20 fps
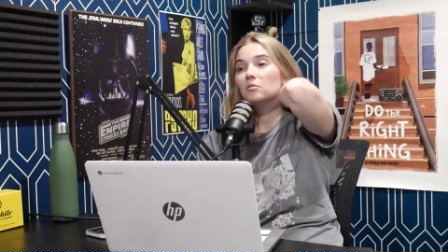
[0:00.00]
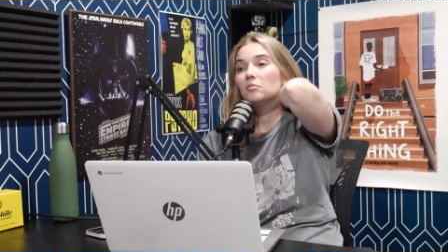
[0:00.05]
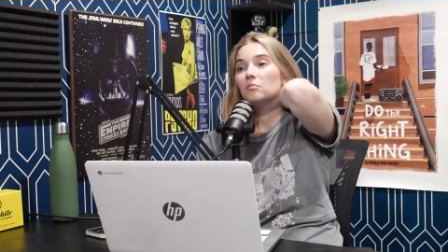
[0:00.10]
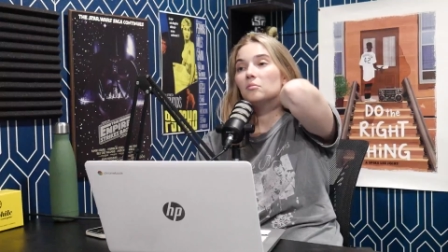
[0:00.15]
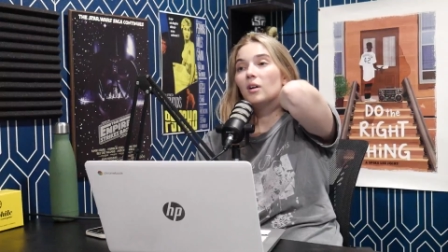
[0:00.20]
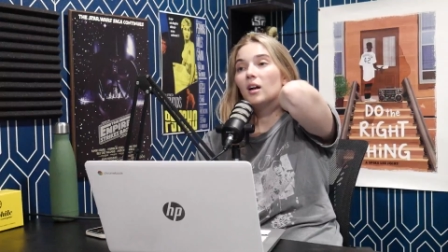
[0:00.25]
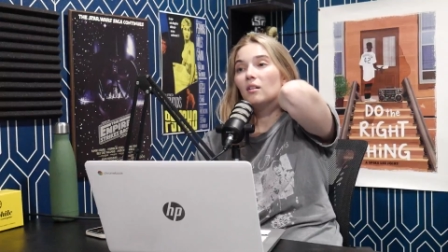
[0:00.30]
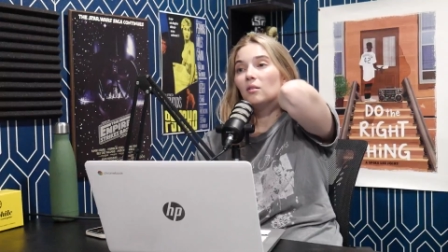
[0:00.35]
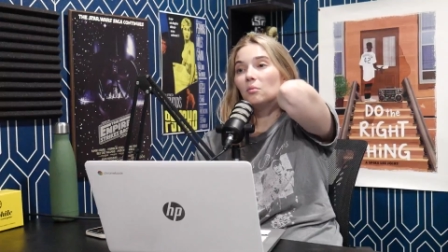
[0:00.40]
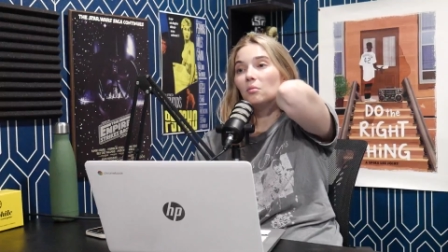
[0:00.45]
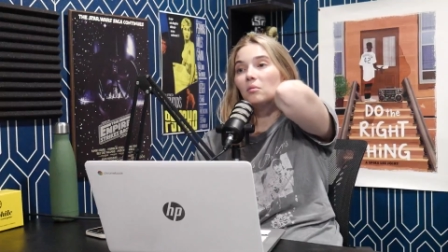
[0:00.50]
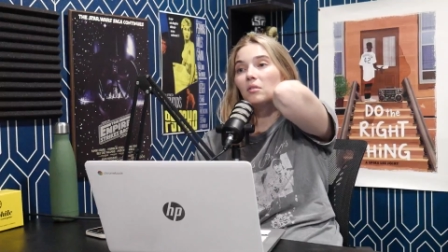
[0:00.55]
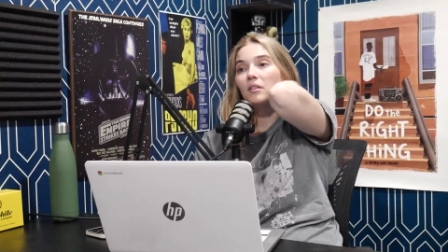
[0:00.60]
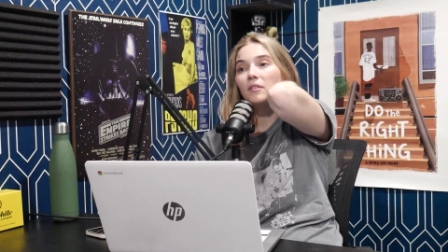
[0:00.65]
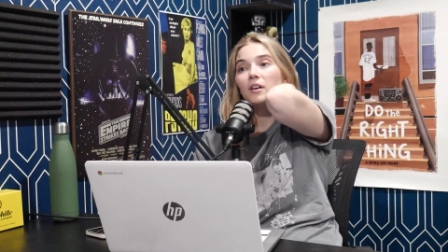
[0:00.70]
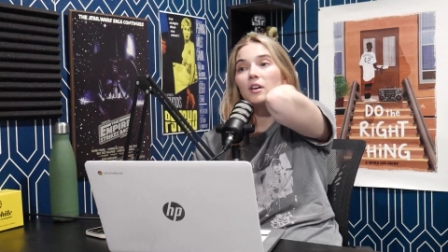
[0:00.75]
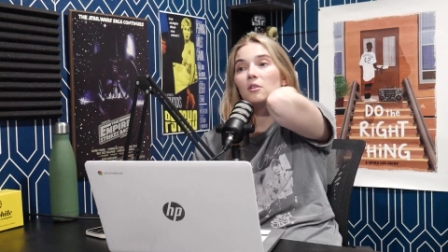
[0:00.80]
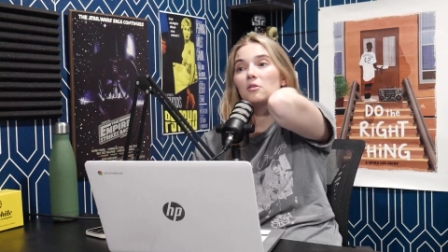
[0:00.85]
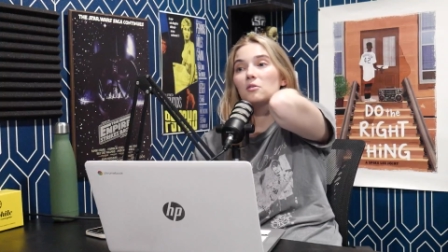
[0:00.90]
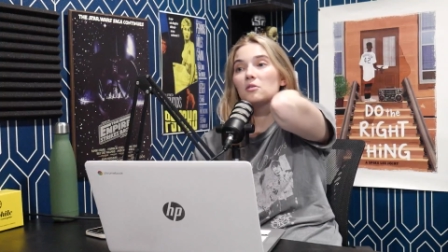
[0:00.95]
well if
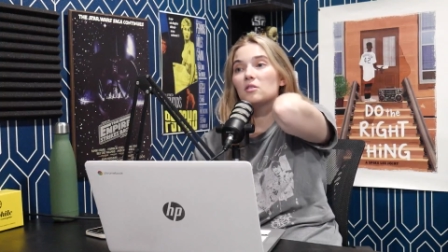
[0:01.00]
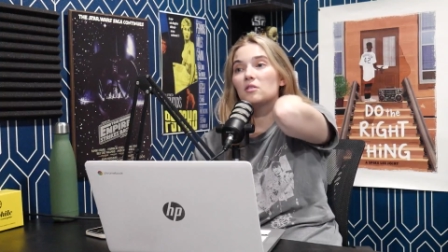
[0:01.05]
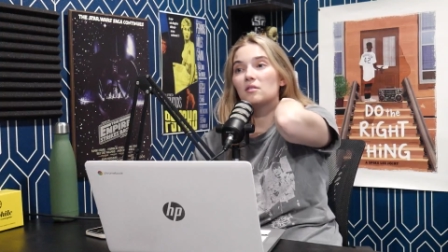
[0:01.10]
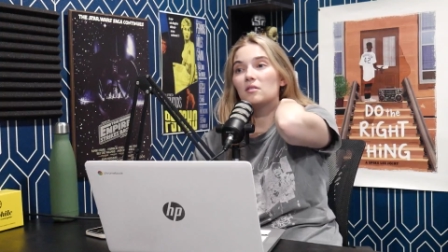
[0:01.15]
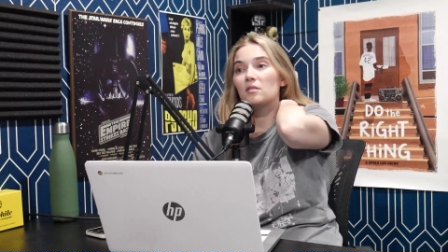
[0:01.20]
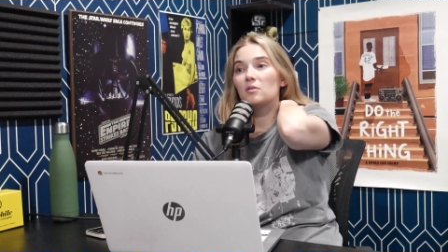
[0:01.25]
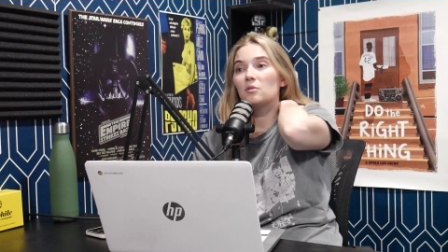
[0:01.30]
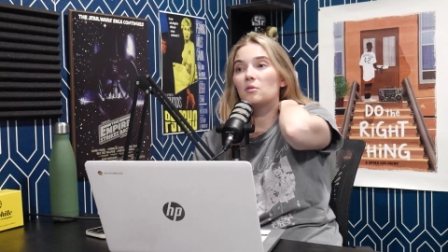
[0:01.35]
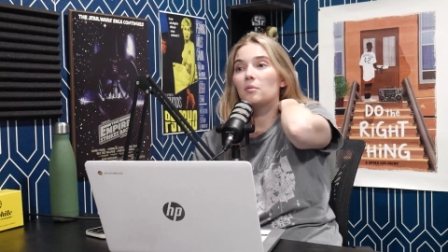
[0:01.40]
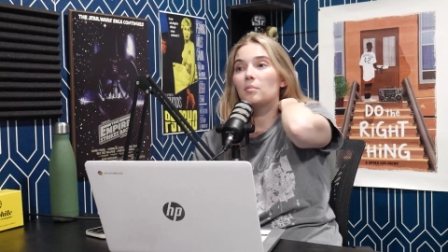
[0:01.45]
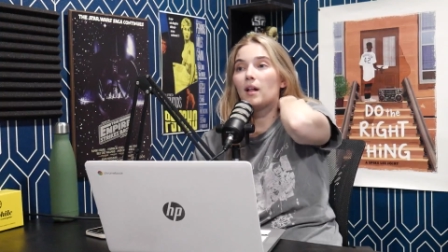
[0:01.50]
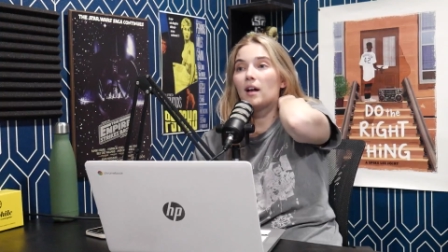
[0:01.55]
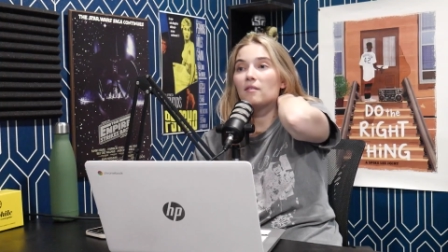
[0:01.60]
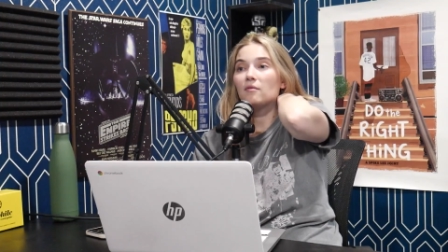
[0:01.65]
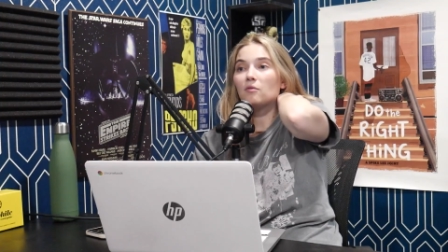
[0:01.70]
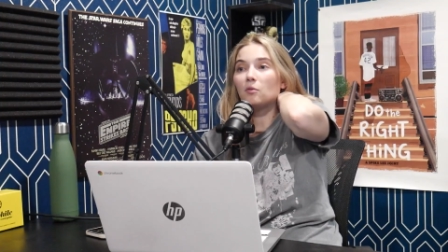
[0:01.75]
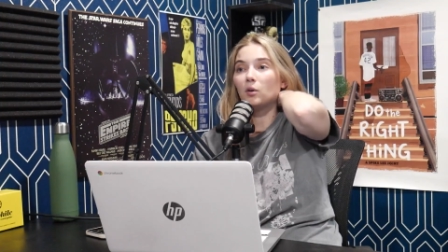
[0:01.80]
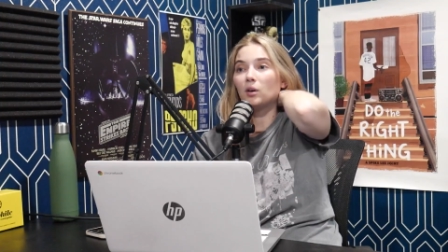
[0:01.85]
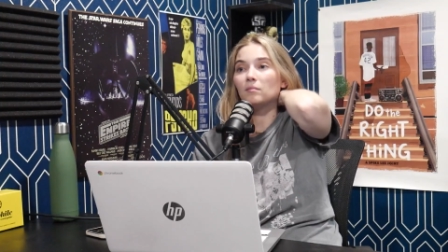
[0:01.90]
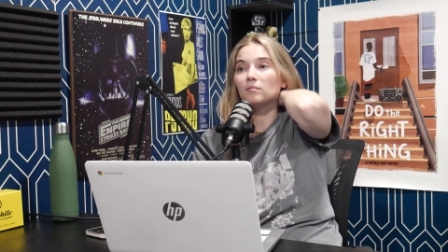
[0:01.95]
it goes to a
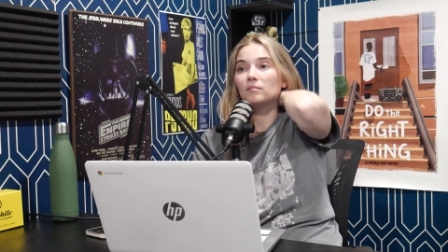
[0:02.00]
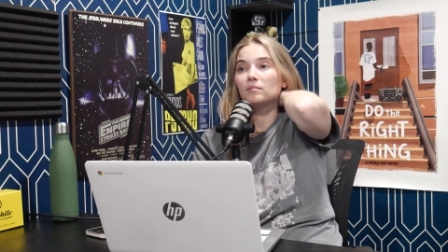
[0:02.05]
platform.